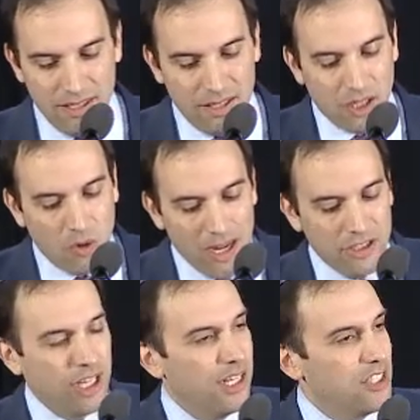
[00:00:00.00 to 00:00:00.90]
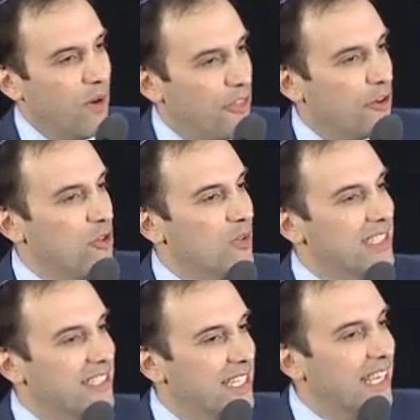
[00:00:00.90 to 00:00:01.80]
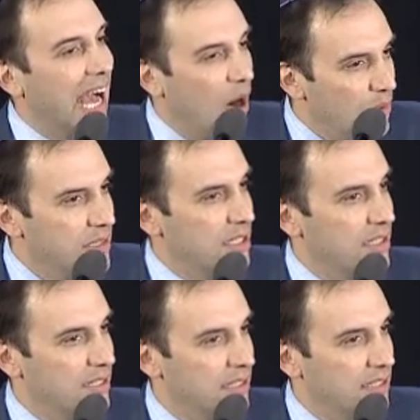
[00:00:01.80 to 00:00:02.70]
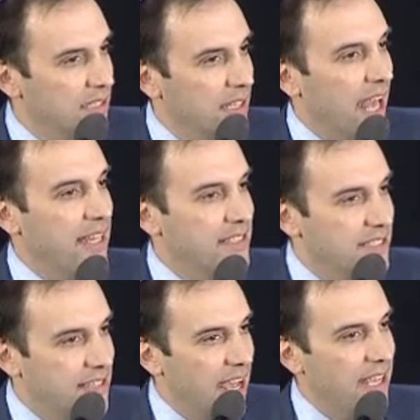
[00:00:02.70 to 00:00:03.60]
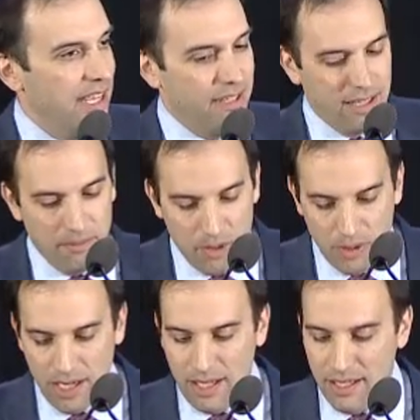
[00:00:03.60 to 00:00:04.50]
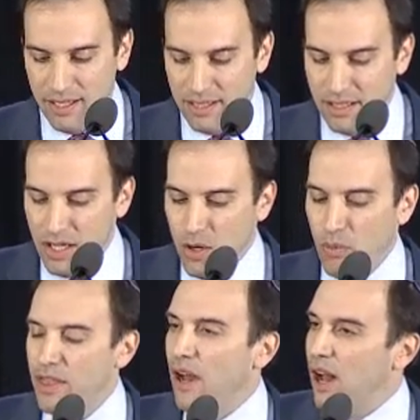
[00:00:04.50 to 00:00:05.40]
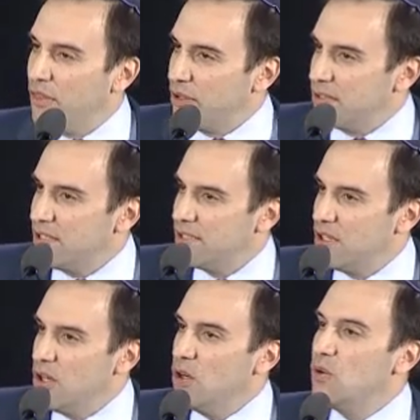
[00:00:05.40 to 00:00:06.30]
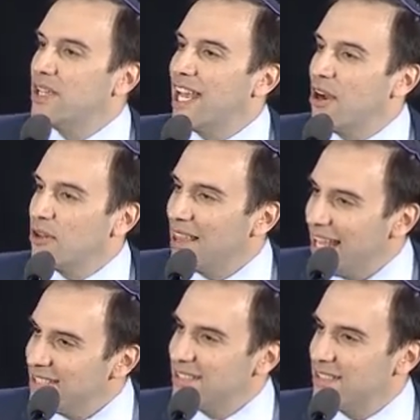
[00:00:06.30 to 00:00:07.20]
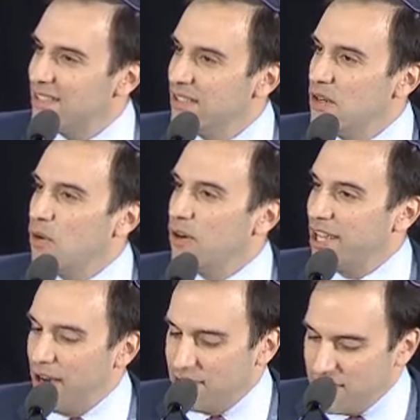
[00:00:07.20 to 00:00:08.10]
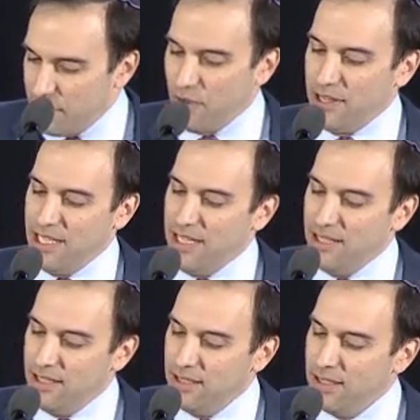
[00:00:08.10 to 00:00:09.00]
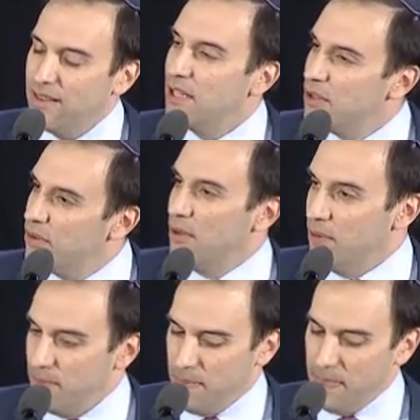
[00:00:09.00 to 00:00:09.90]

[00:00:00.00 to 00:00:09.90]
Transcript: The question is whether you will seek out and stay in community with others who care less or care differently than you do.